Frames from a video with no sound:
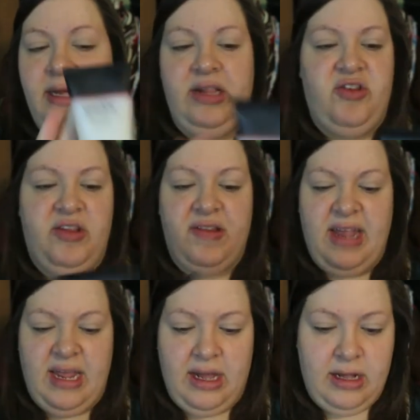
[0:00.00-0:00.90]
It's just
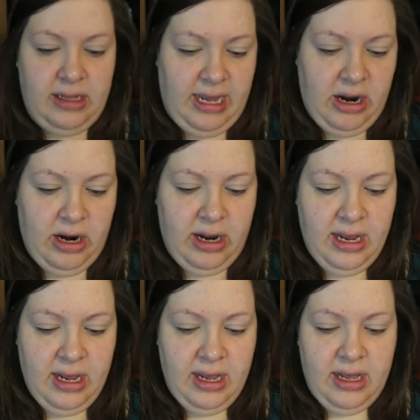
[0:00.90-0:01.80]
like a clear
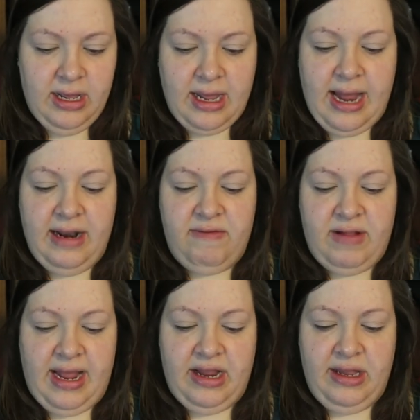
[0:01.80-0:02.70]
kind of
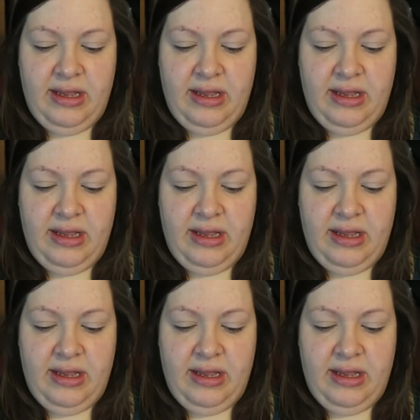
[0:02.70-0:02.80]
I